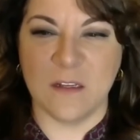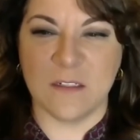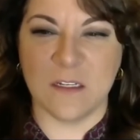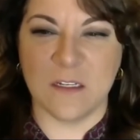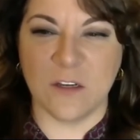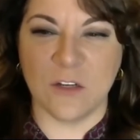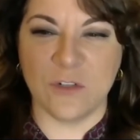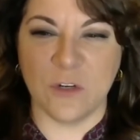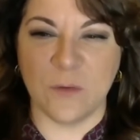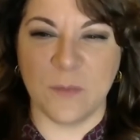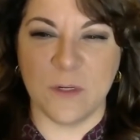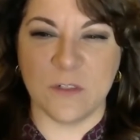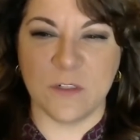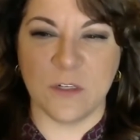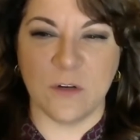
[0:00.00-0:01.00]
to
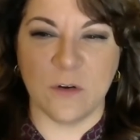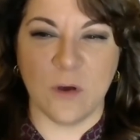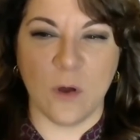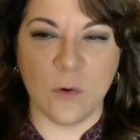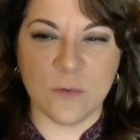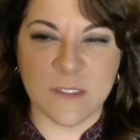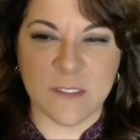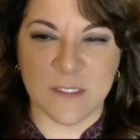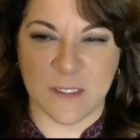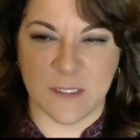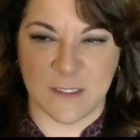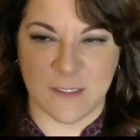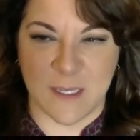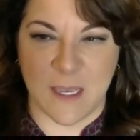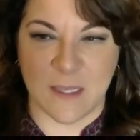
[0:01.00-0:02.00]
contribute to your own
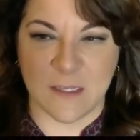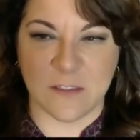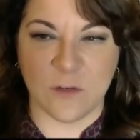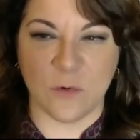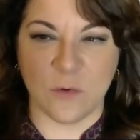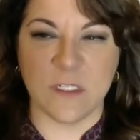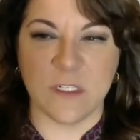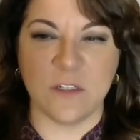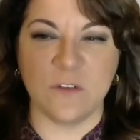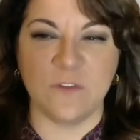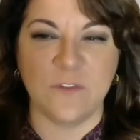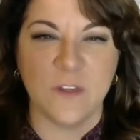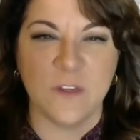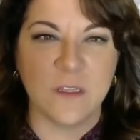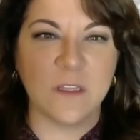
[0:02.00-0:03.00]
success, or did you
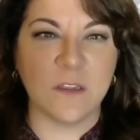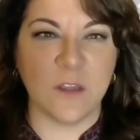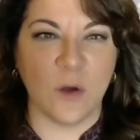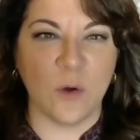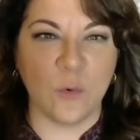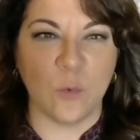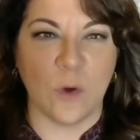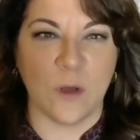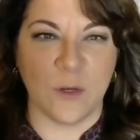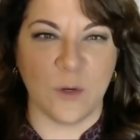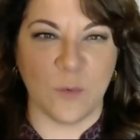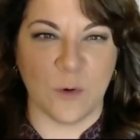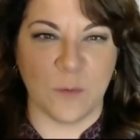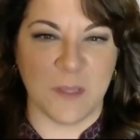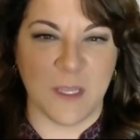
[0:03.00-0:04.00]
feel alone while
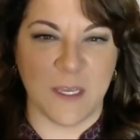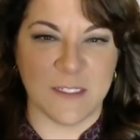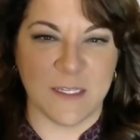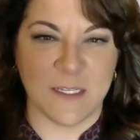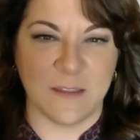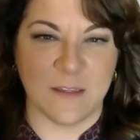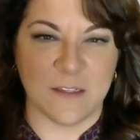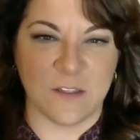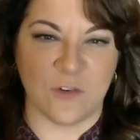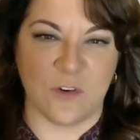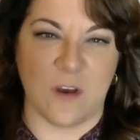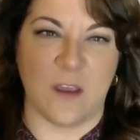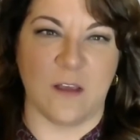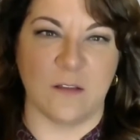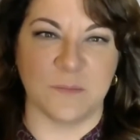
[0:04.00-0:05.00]
you were blazing this
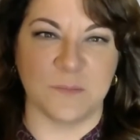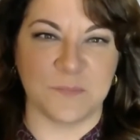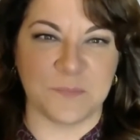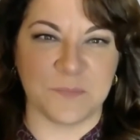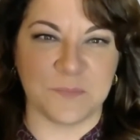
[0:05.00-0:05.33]
trail?